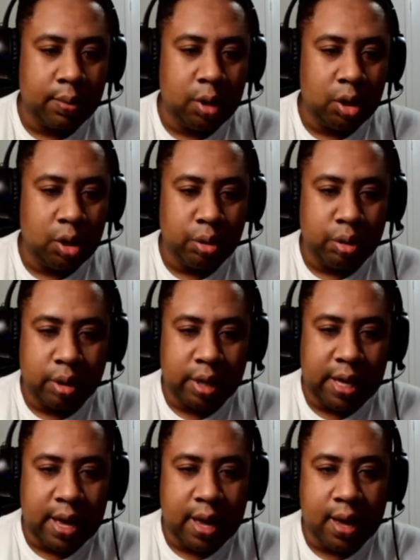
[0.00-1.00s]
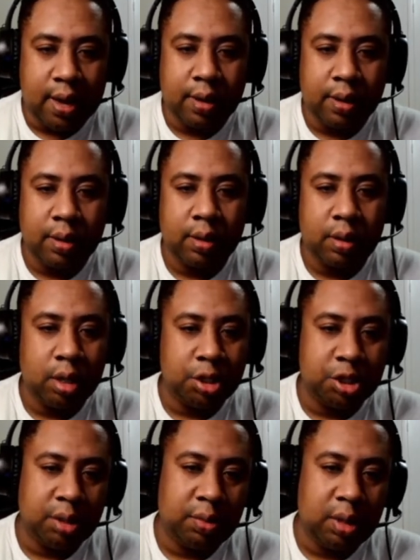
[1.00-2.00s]
Euro CAD,
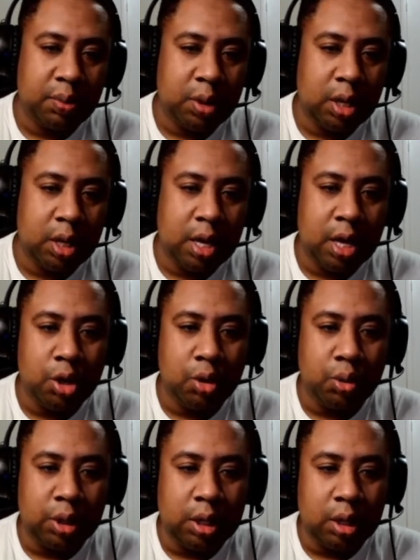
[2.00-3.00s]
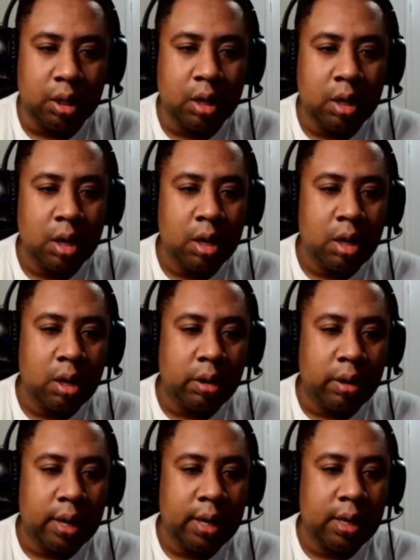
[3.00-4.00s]
GBP AUD. All
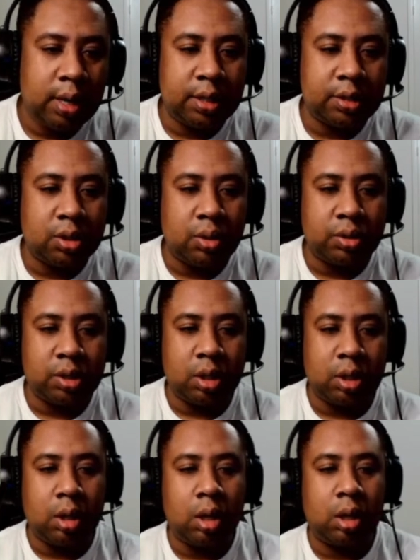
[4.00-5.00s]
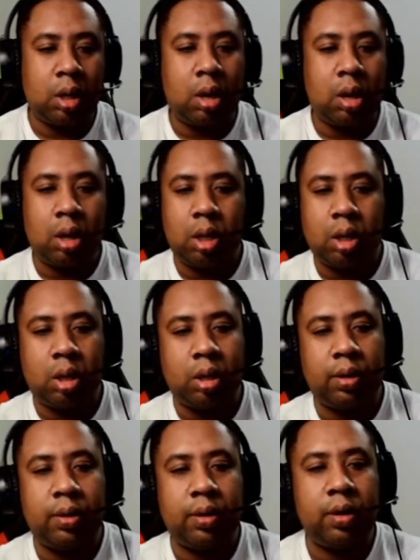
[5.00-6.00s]
right, and the list goes on and on.
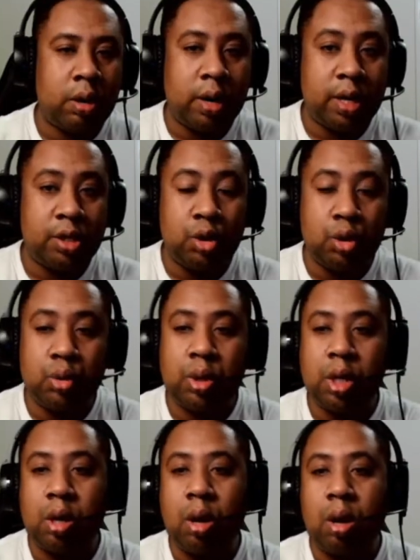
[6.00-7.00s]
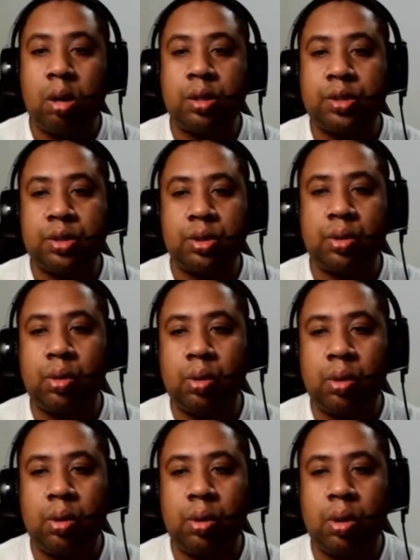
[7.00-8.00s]
Right, you can also
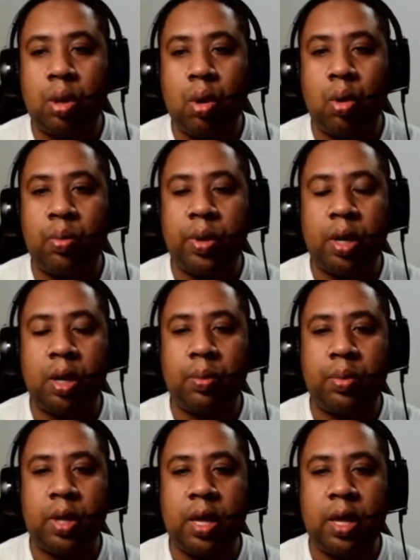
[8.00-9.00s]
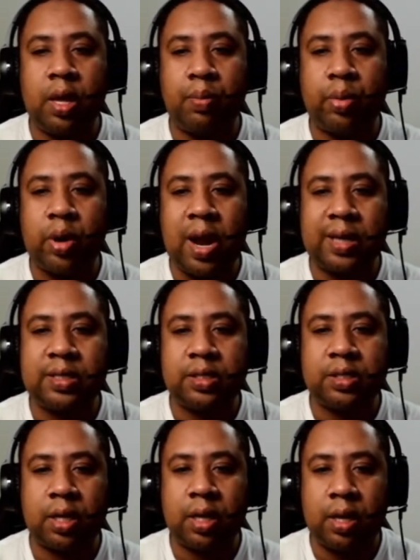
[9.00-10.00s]
open up a practice
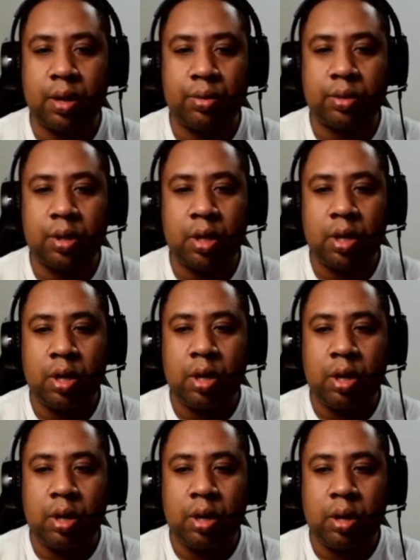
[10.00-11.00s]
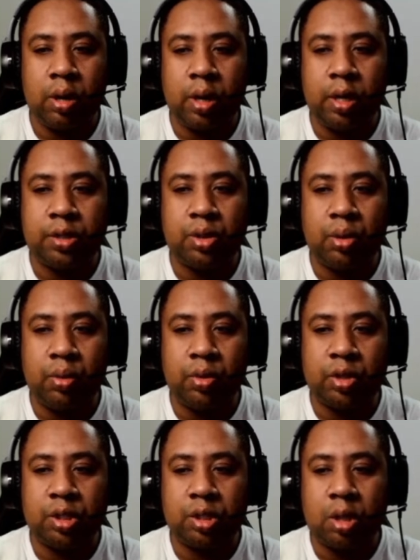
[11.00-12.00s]
account. All right, so
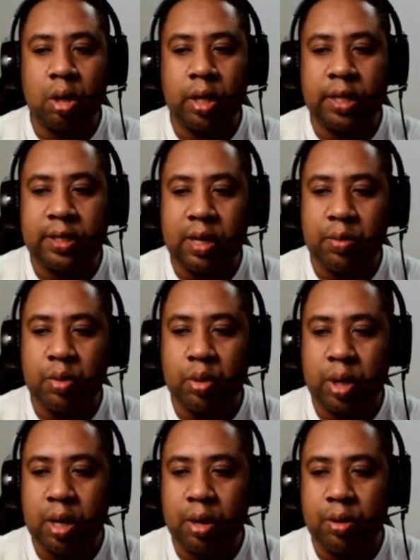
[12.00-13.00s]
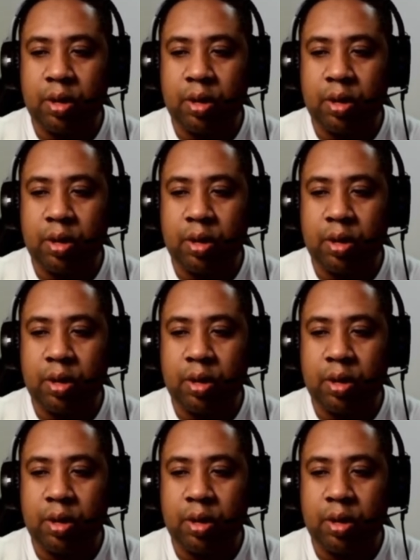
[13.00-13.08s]
which is called a demo account.